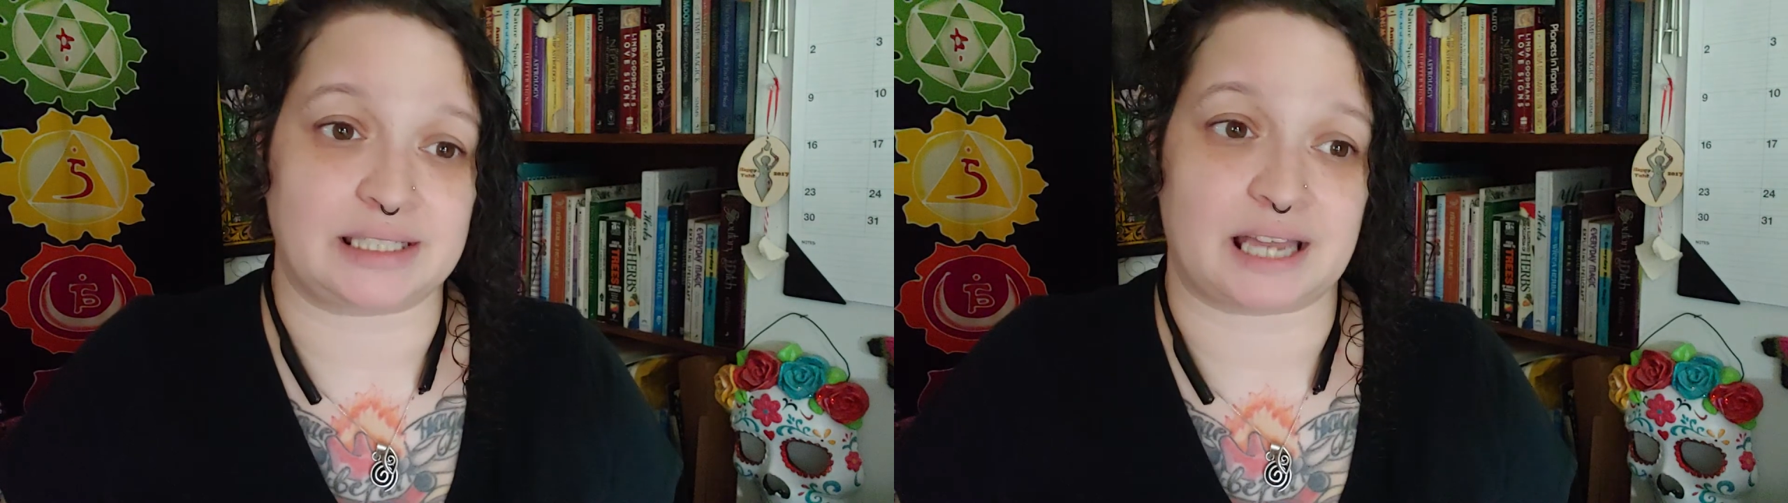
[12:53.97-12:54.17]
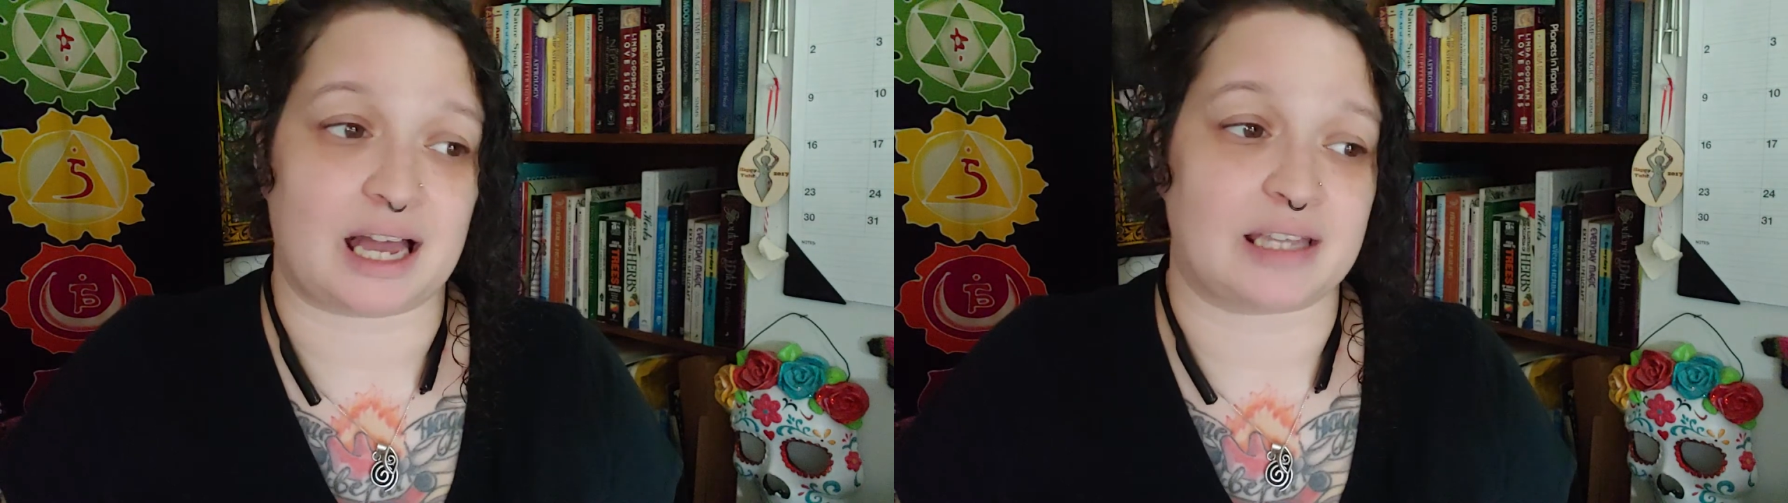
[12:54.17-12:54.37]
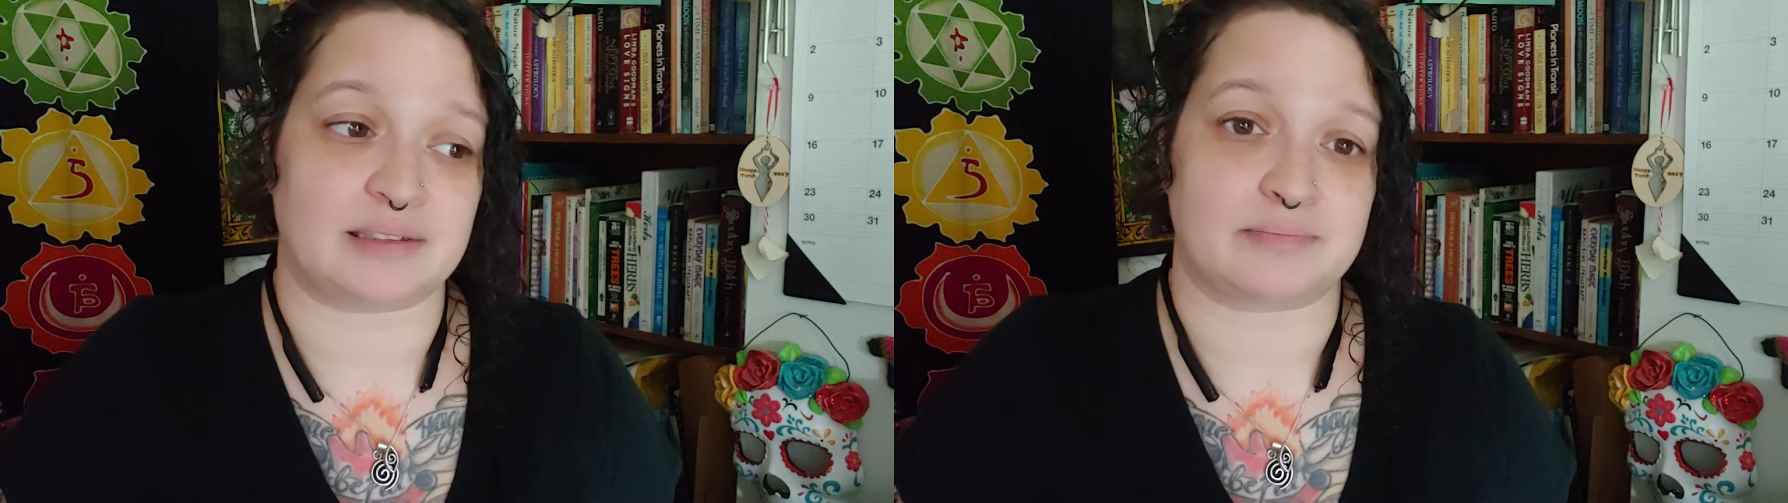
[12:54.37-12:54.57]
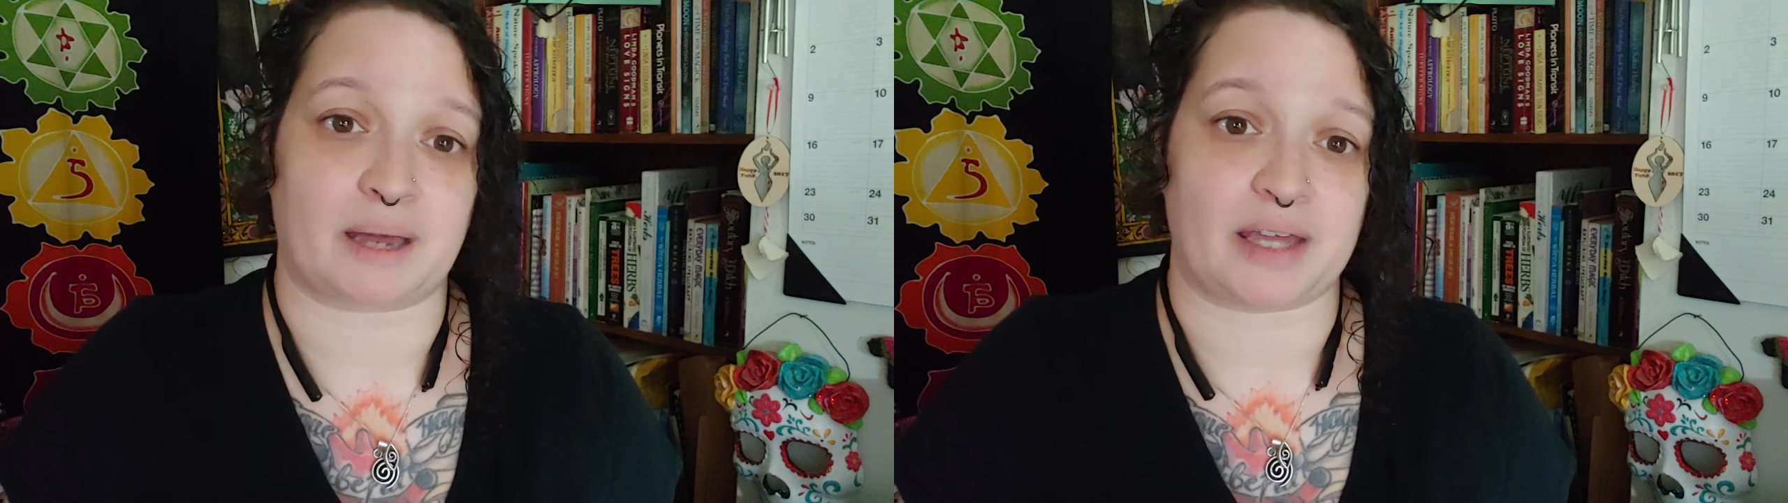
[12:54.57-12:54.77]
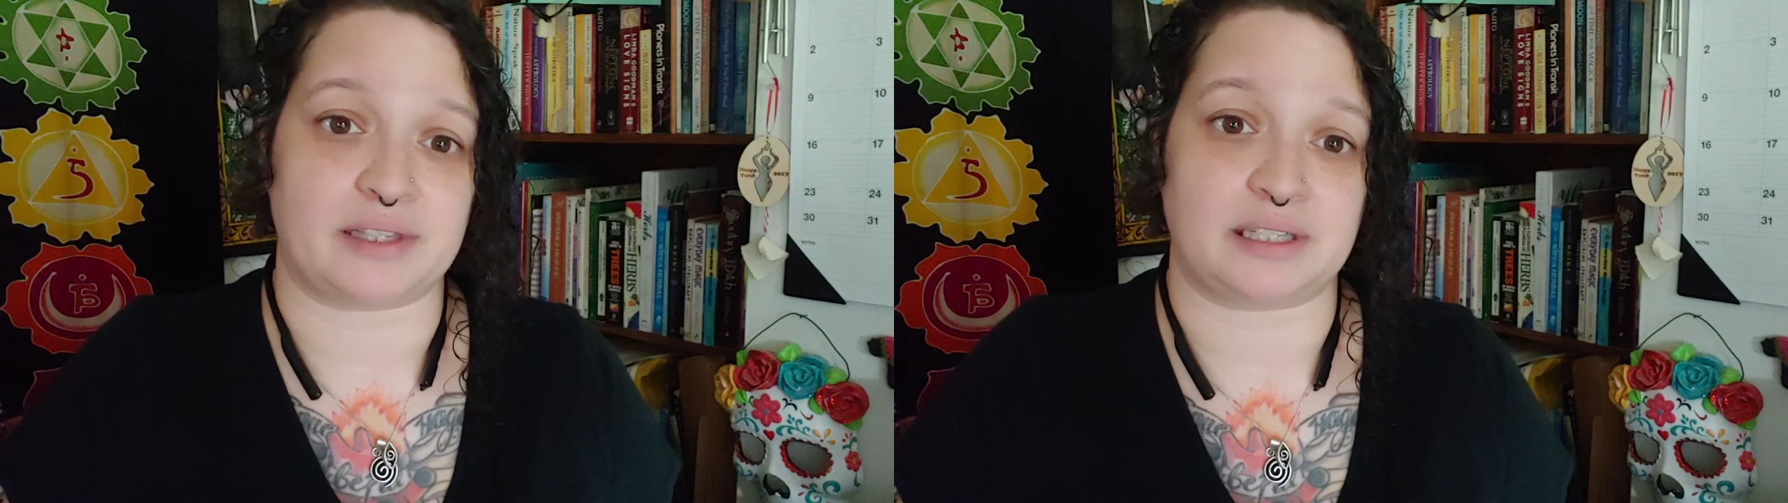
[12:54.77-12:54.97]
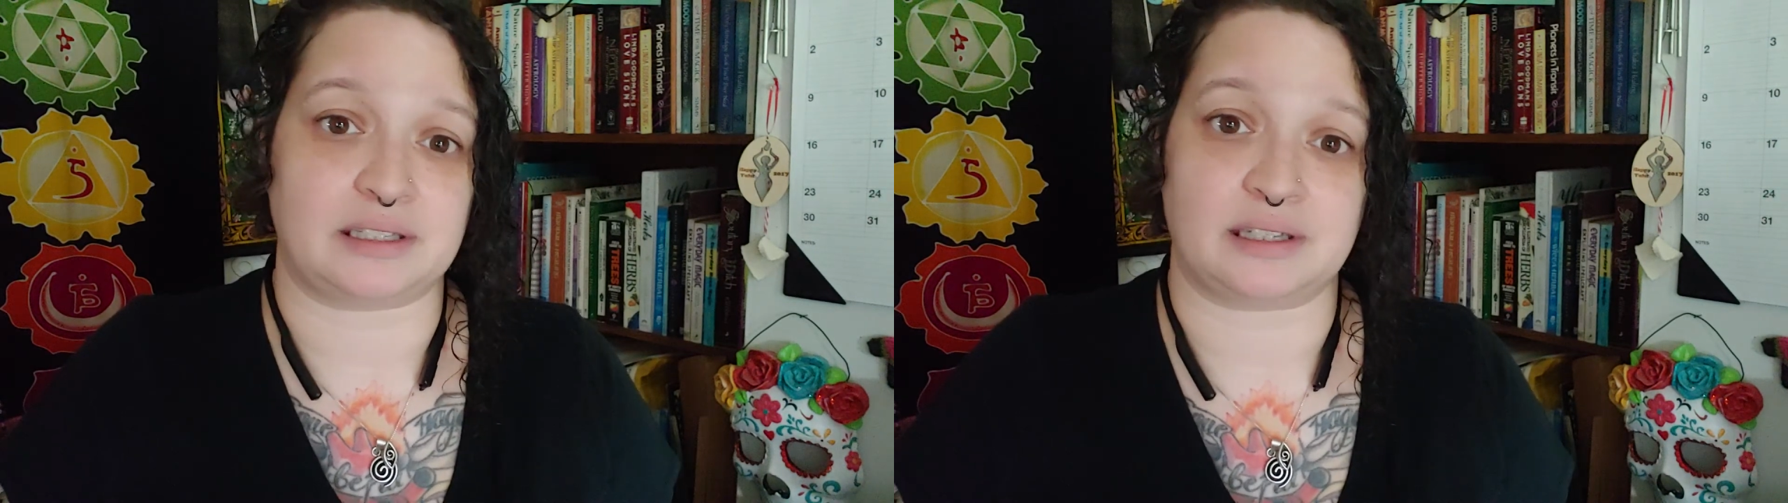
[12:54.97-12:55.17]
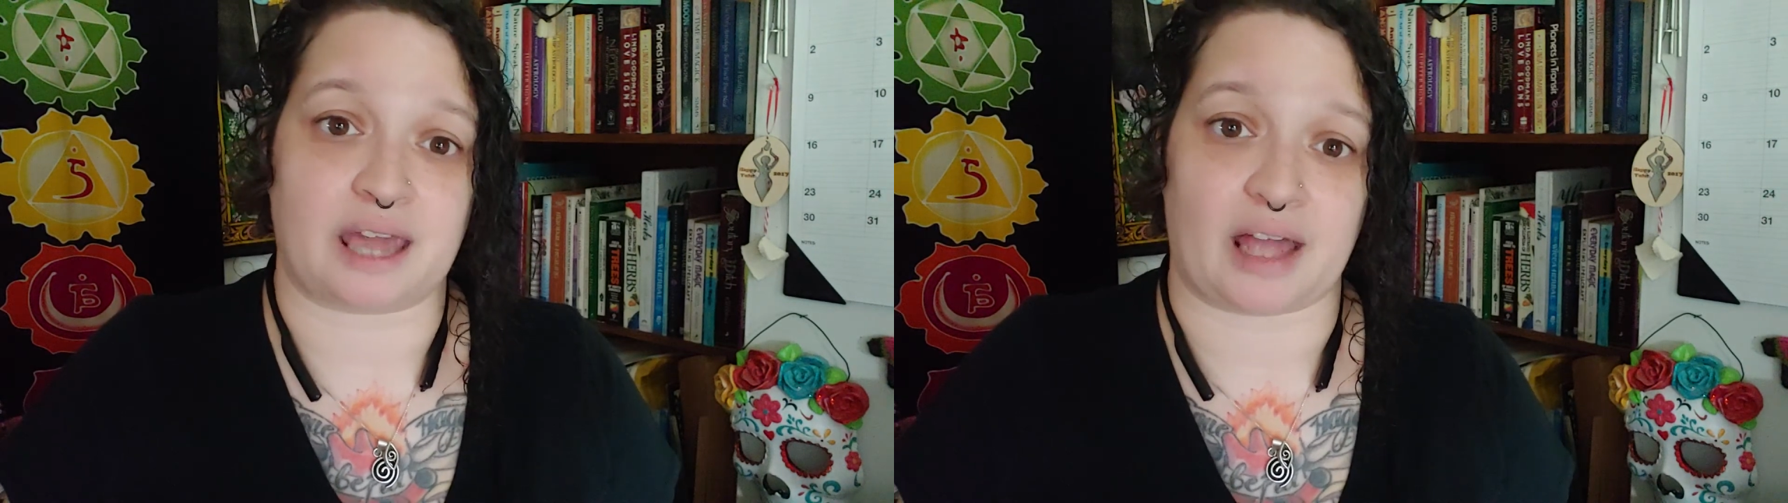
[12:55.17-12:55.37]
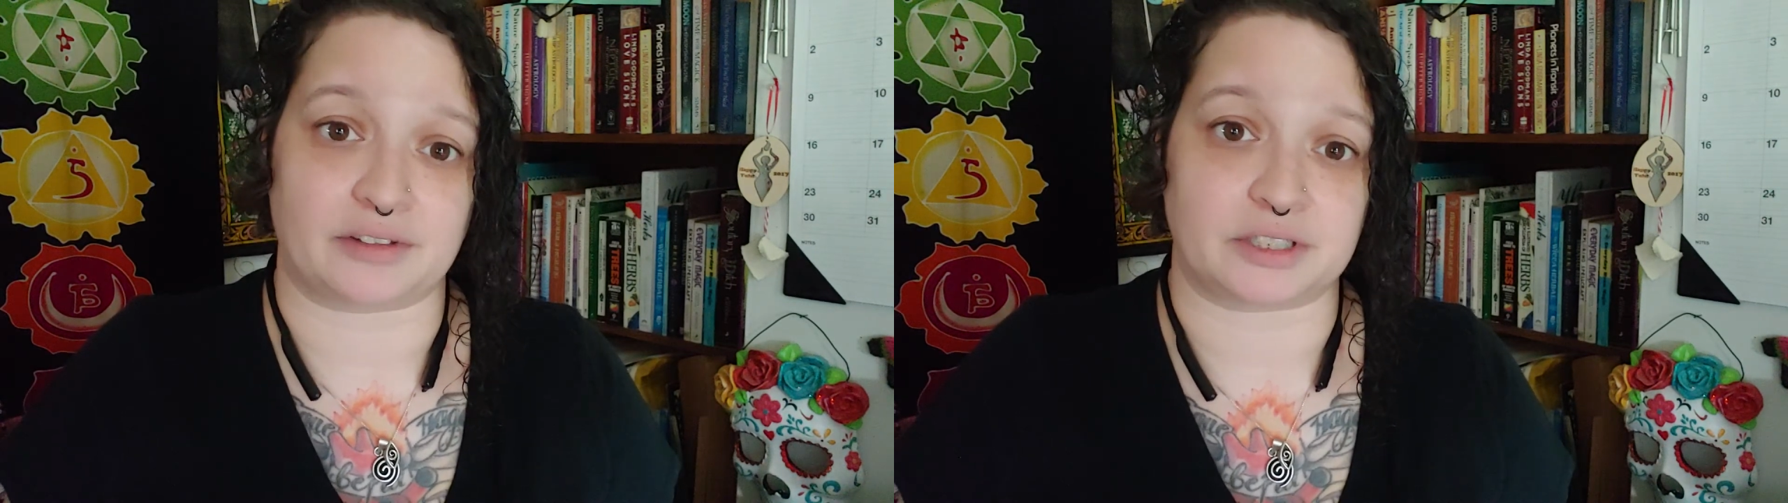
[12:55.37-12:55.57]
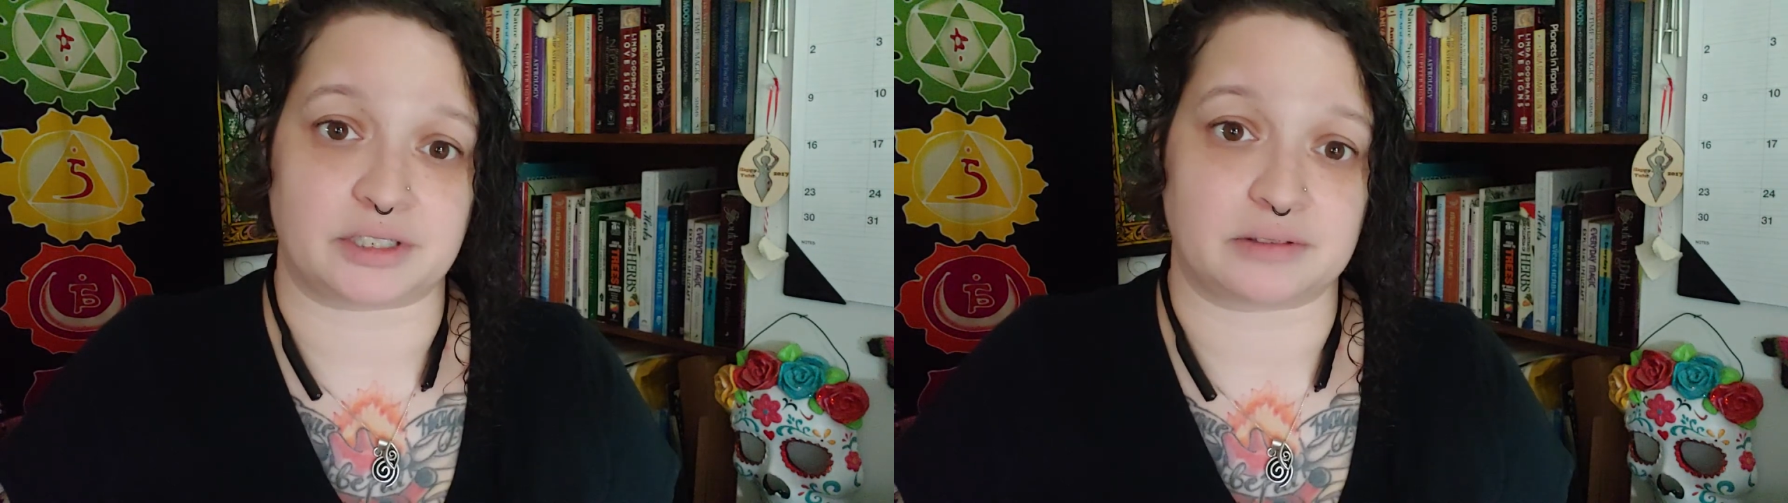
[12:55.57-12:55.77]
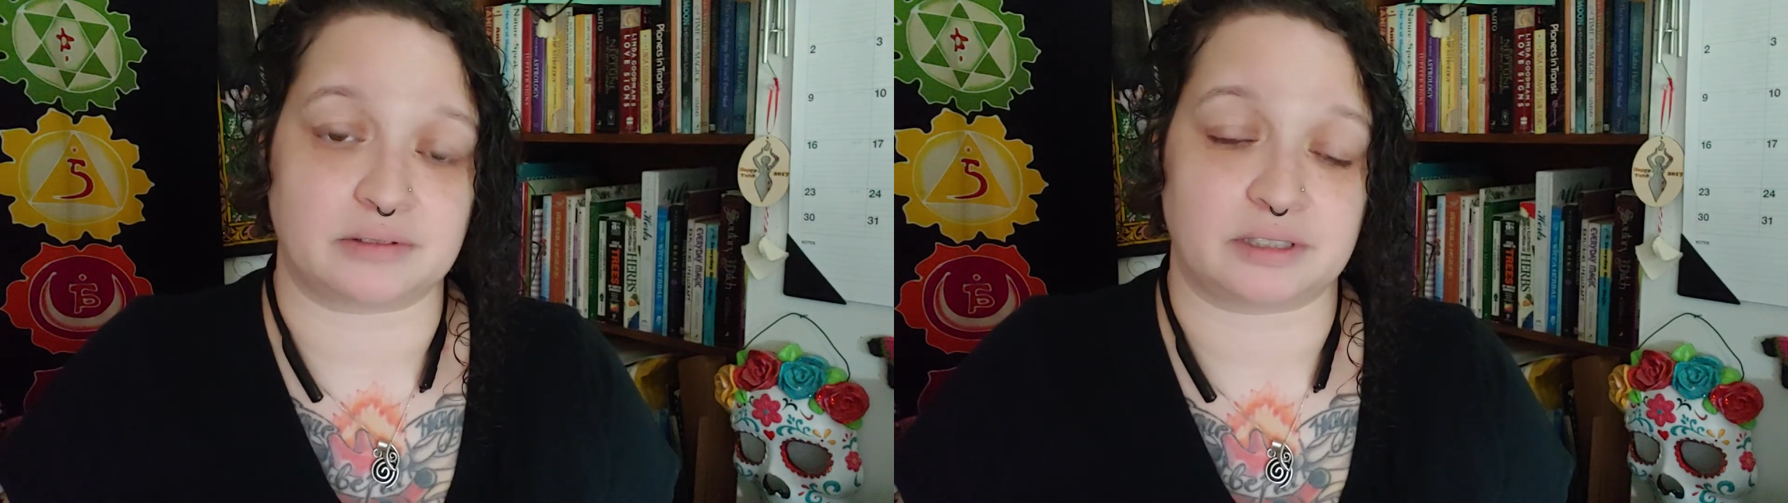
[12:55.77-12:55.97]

not by the calendar,